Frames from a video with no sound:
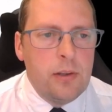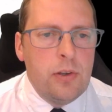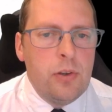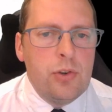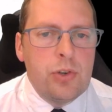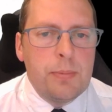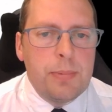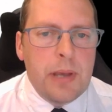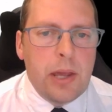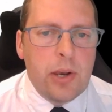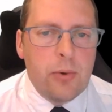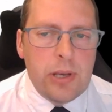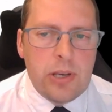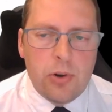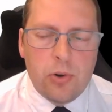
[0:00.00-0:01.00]
You should be able
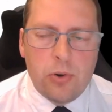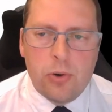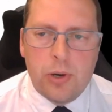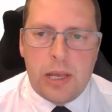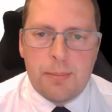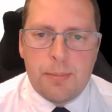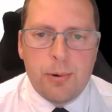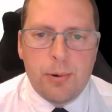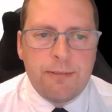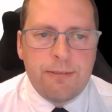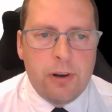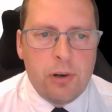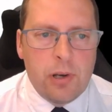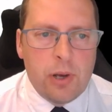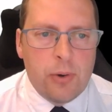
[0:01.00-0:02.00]
to, in your
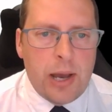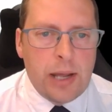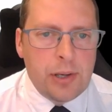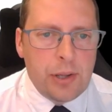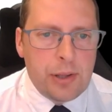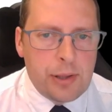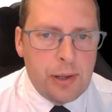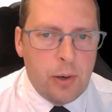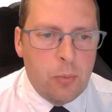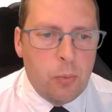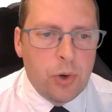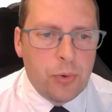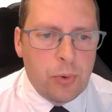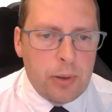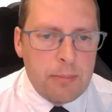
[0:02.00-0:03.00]
ePortfolio, answer
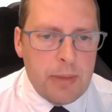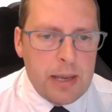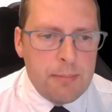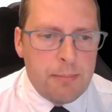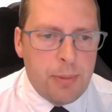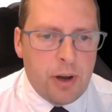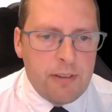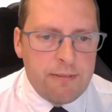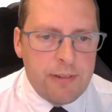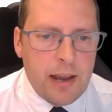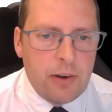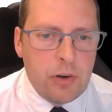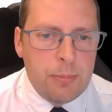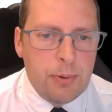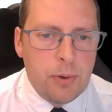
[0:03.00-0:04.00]
what do we mean by
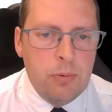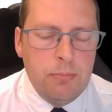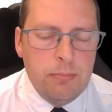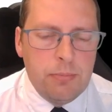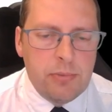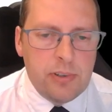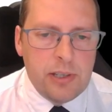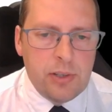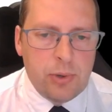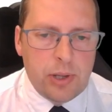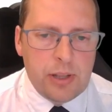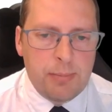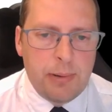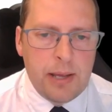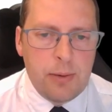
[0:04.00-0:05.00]
variable. So you need to
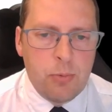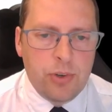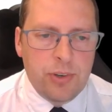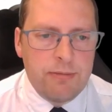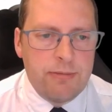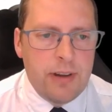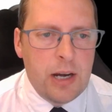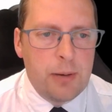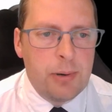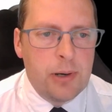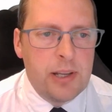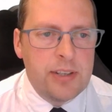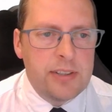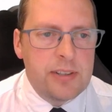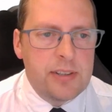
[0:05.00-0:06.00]
explain what a variable
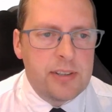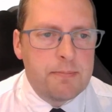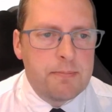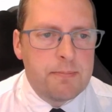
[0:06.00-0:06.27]
is.